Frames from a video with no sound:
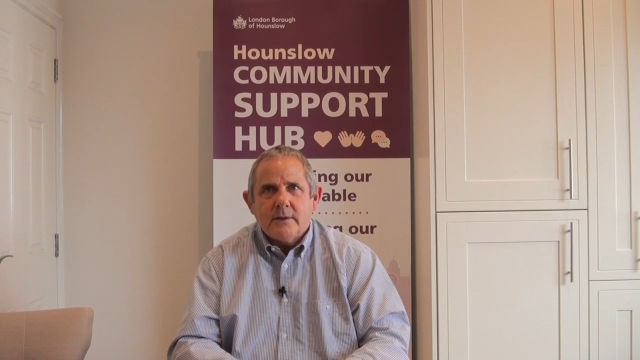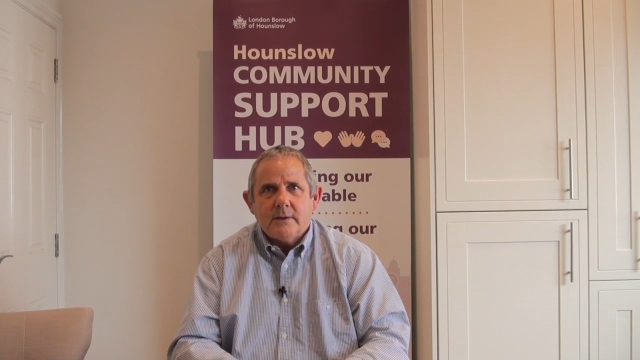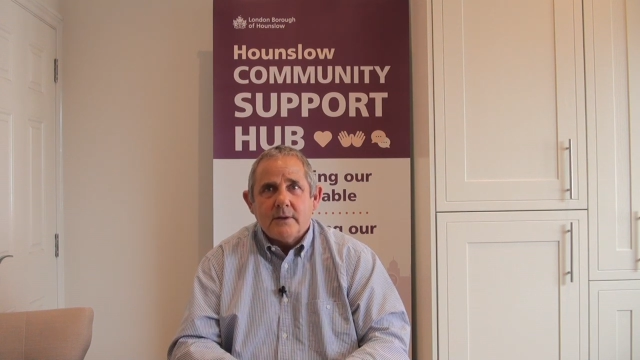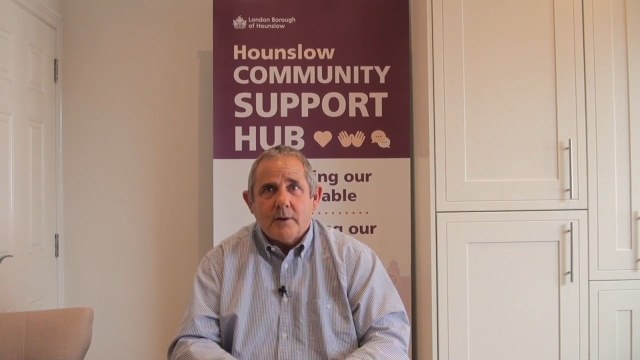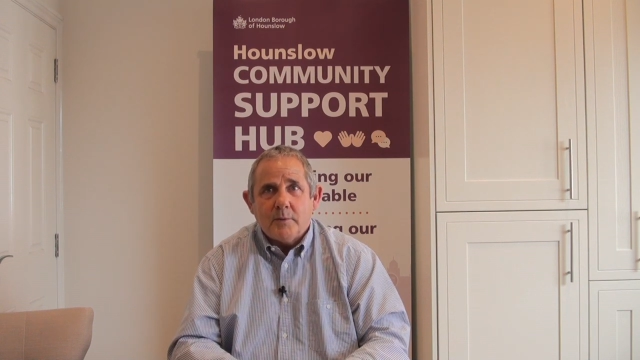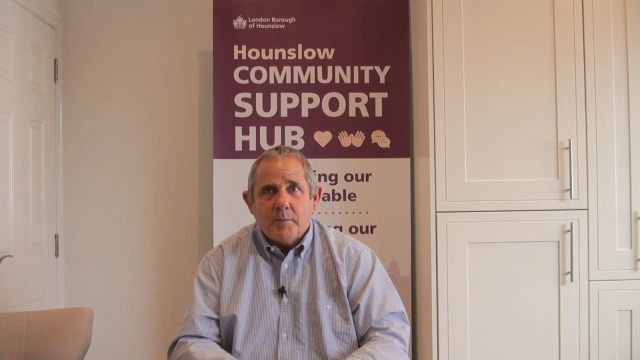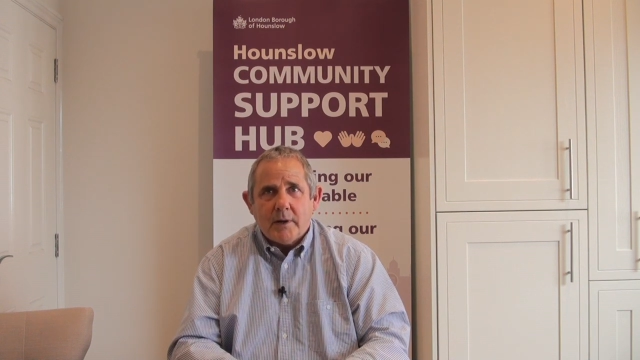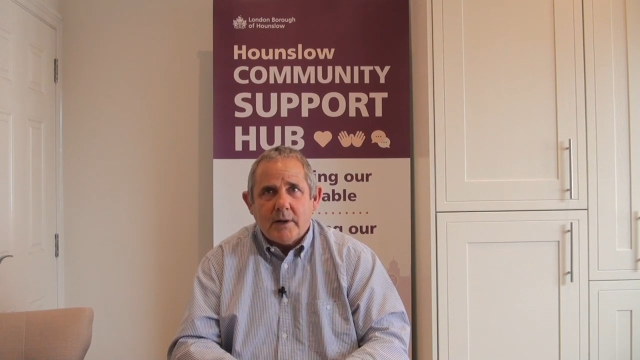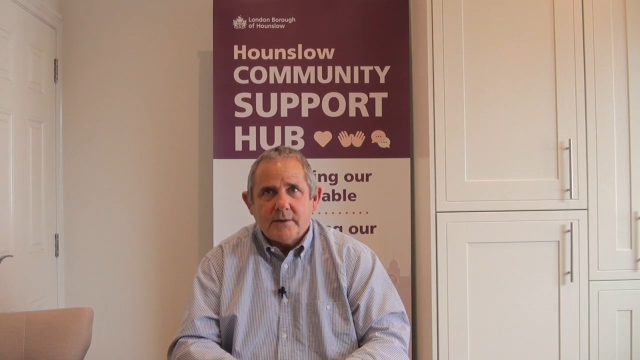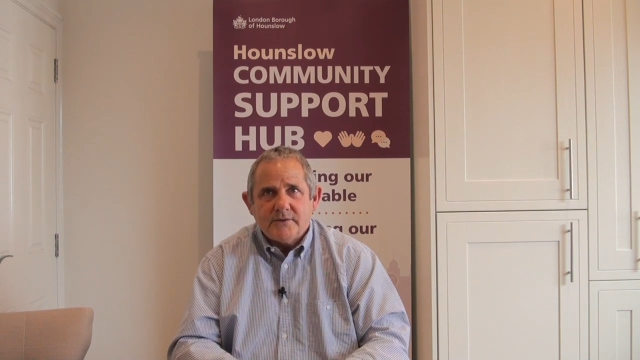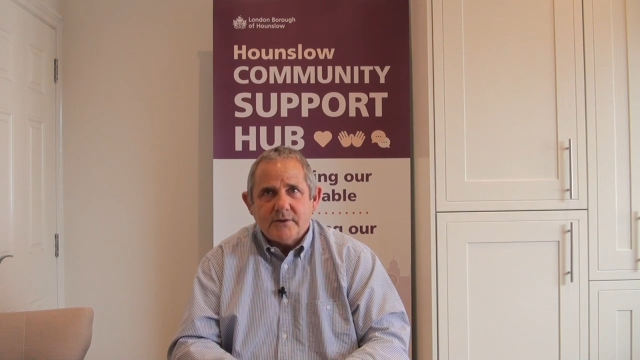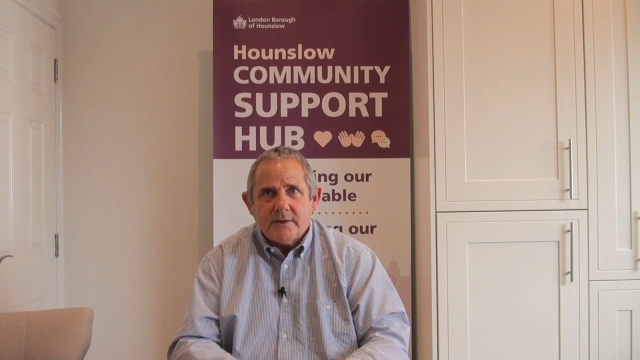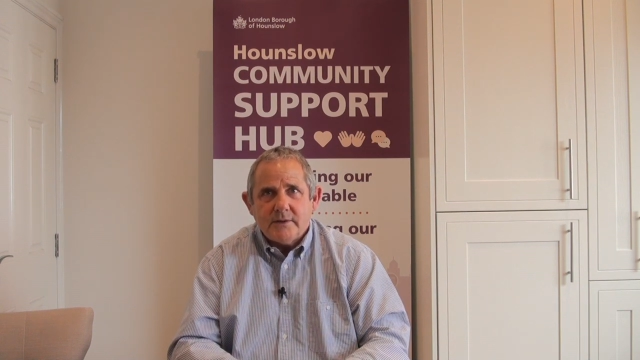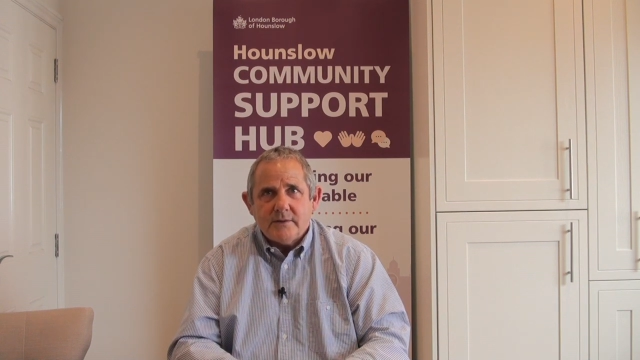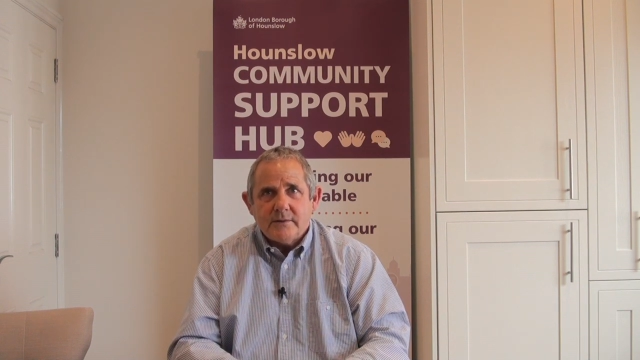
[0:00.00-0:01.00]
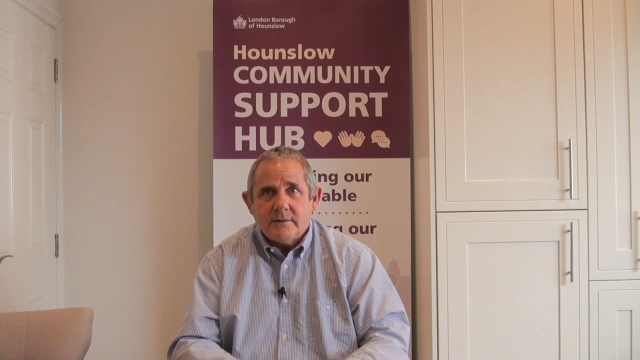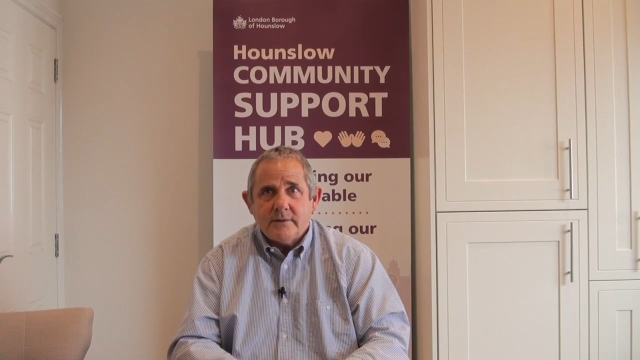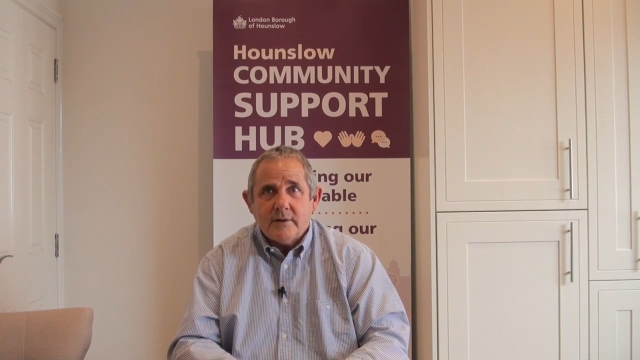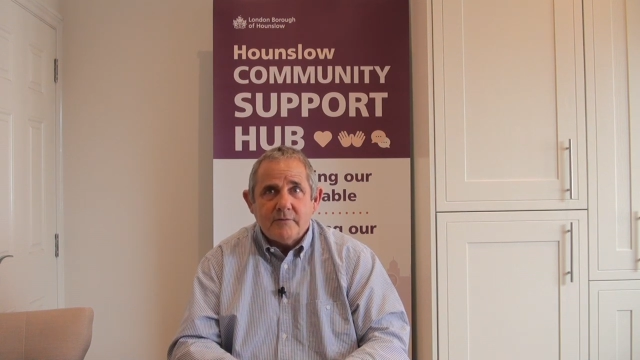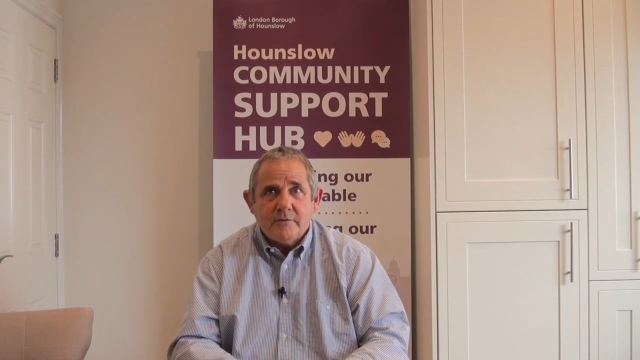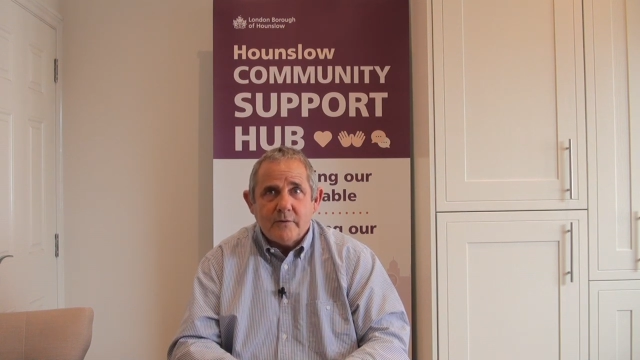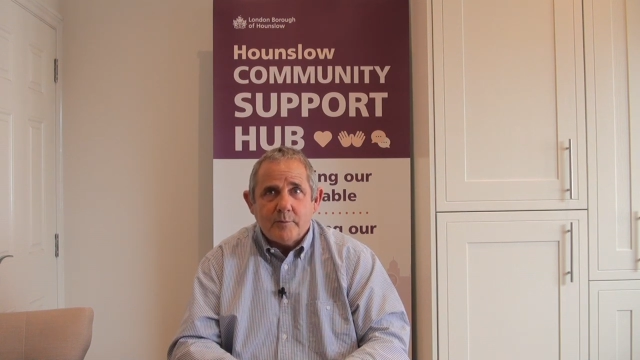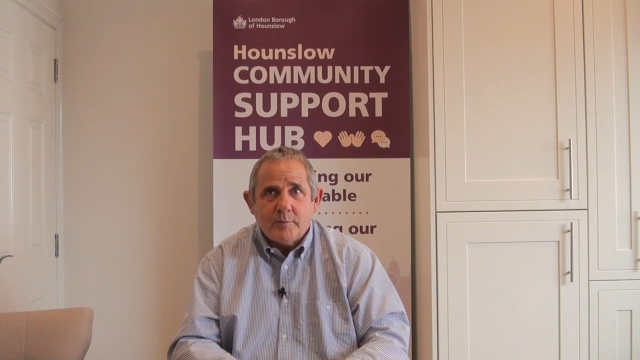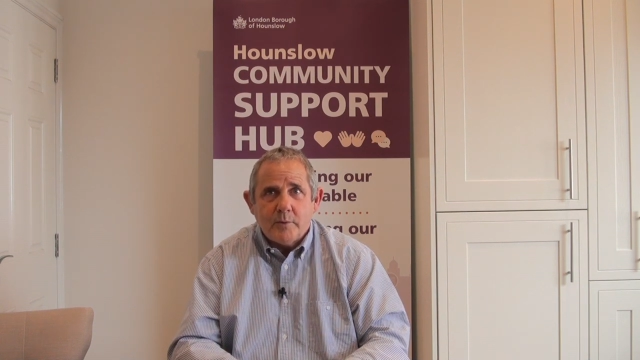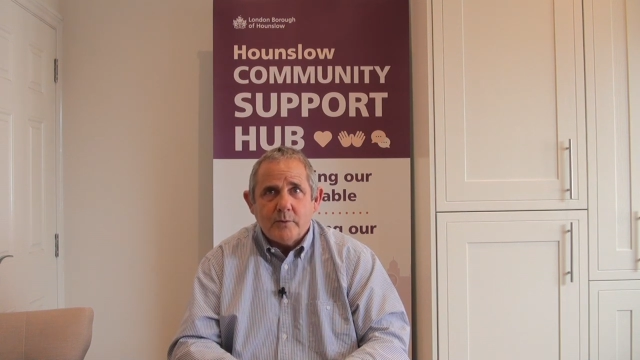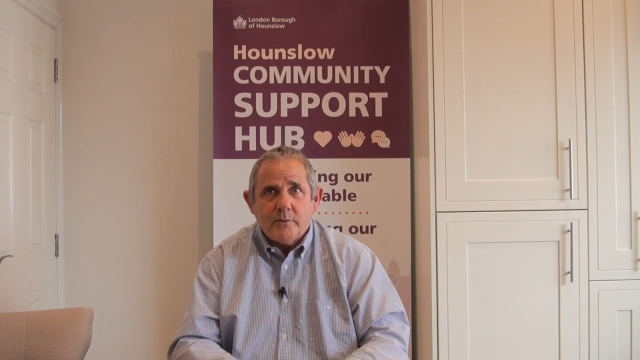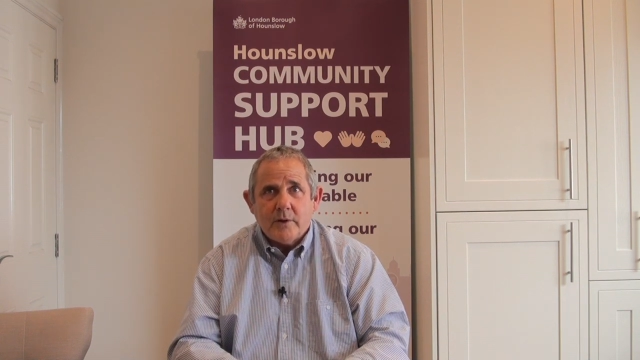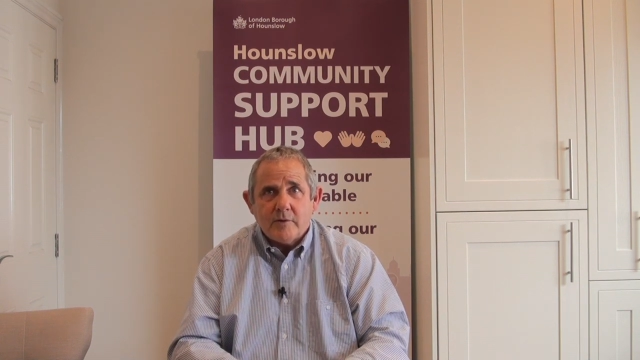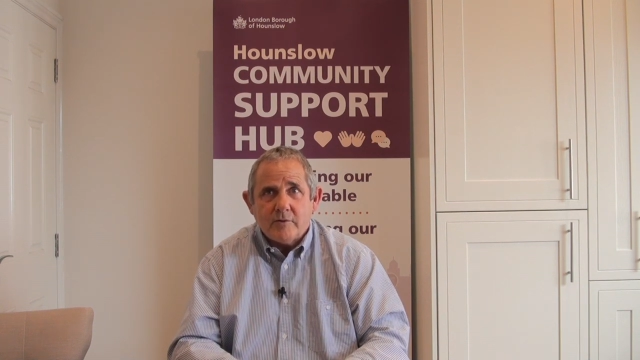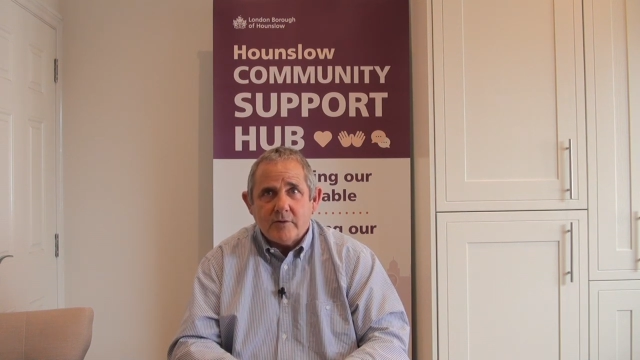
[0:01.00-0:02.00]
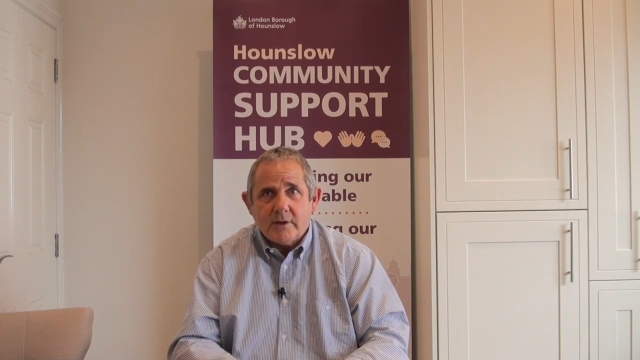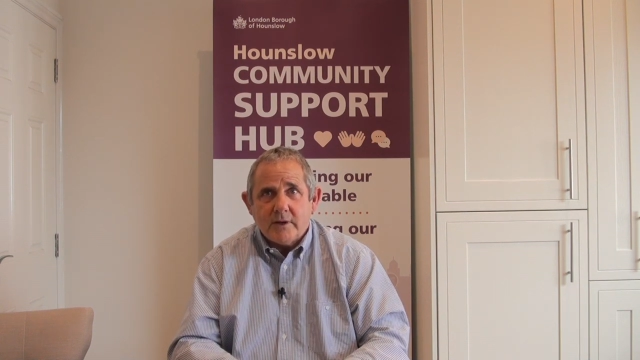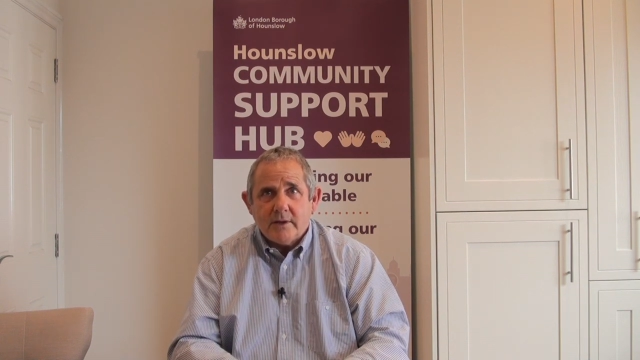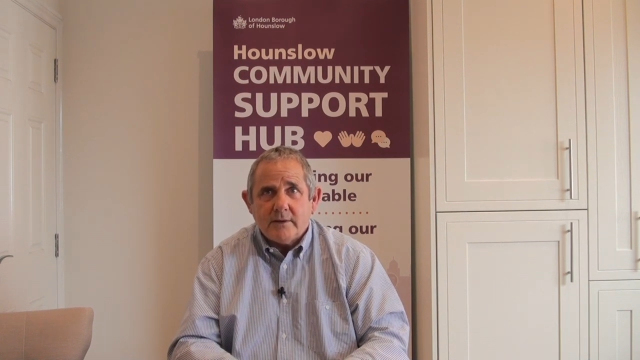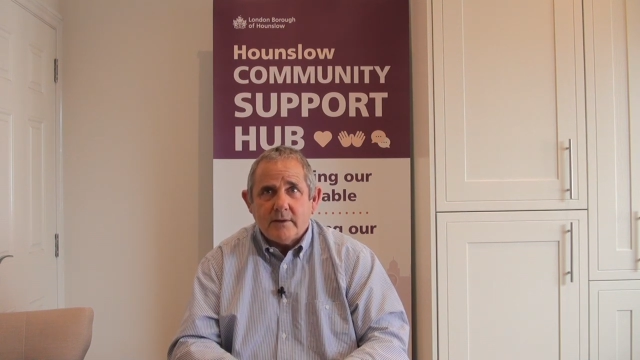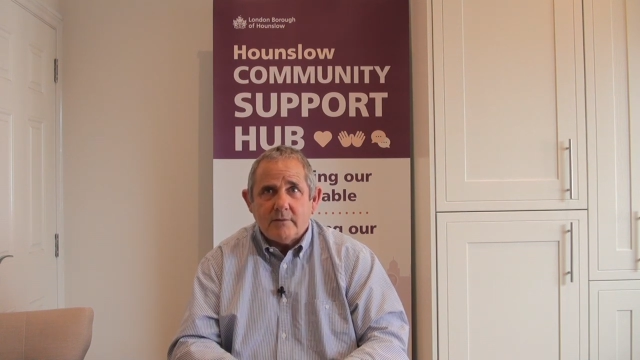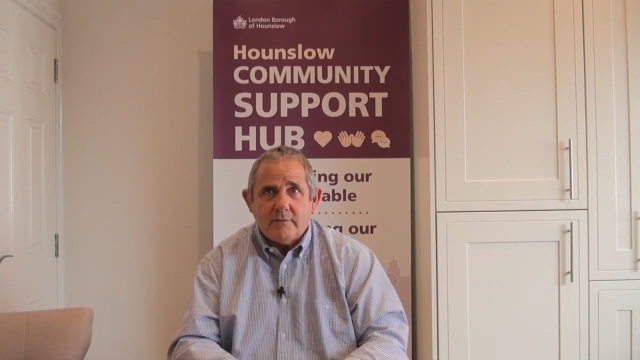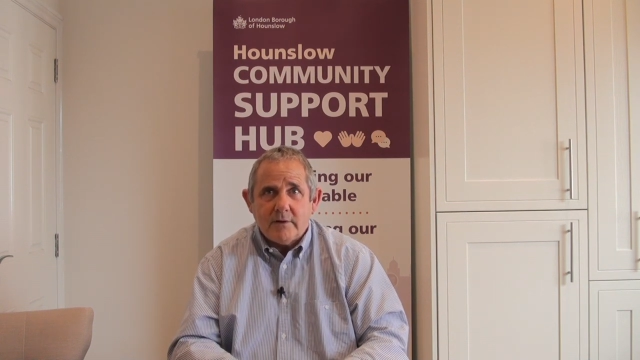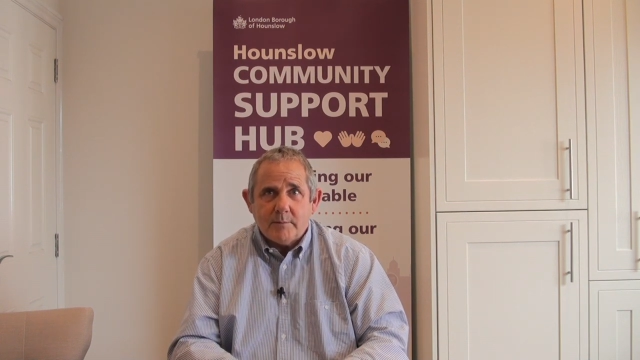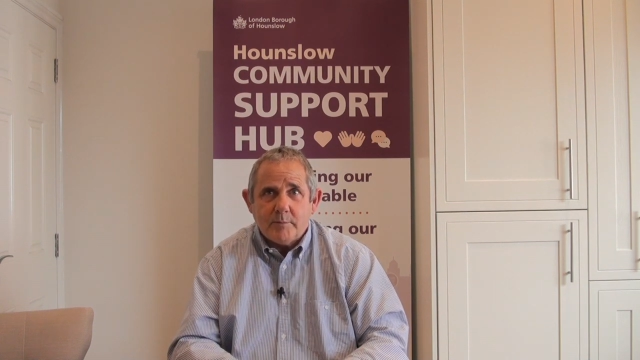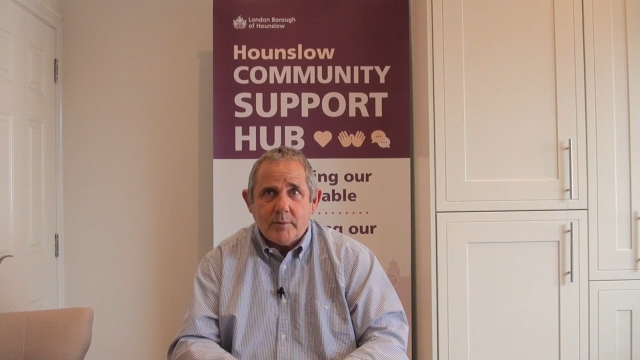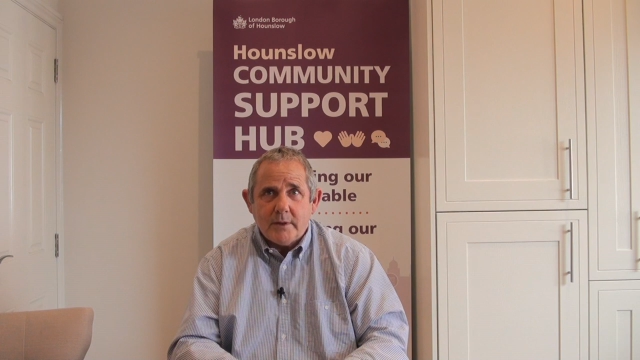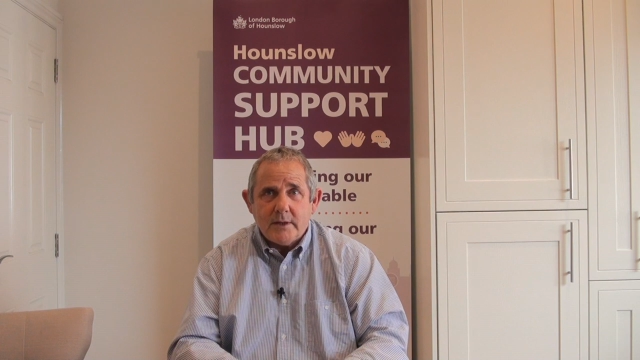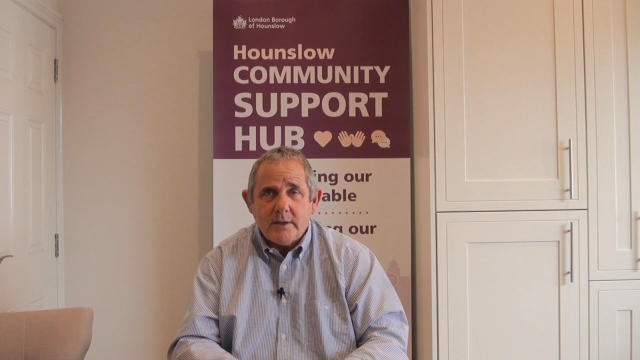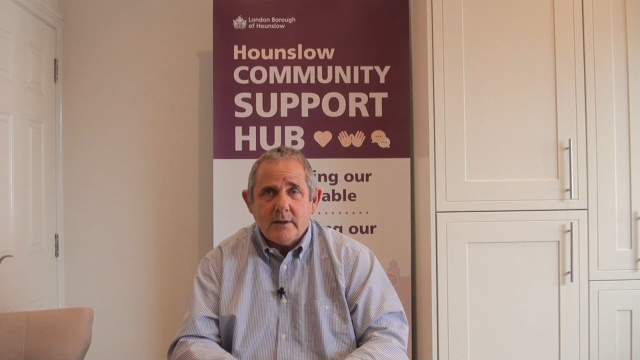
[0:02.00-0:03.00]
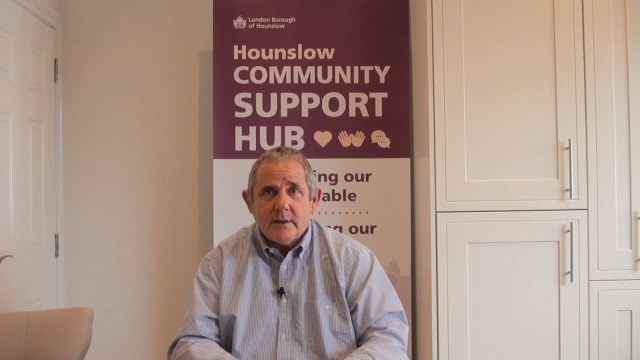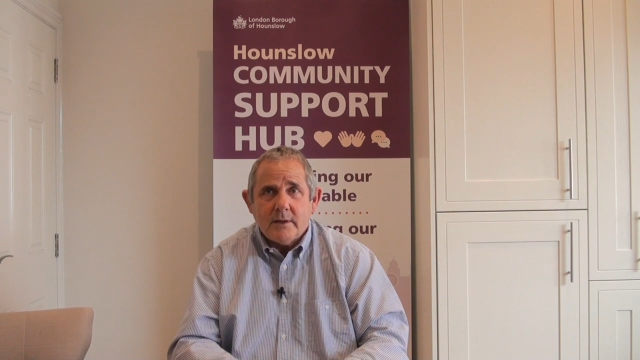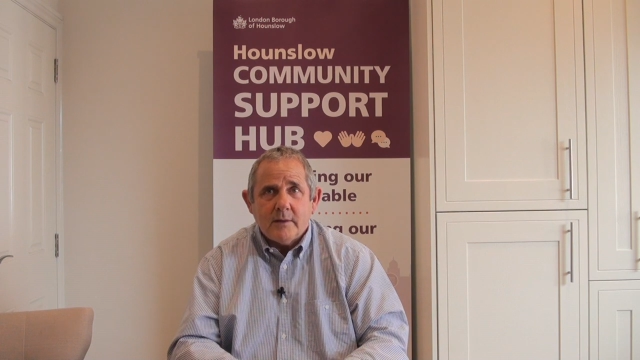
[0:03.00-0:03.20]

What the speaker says: no parties, no football, no cricket, no rugby.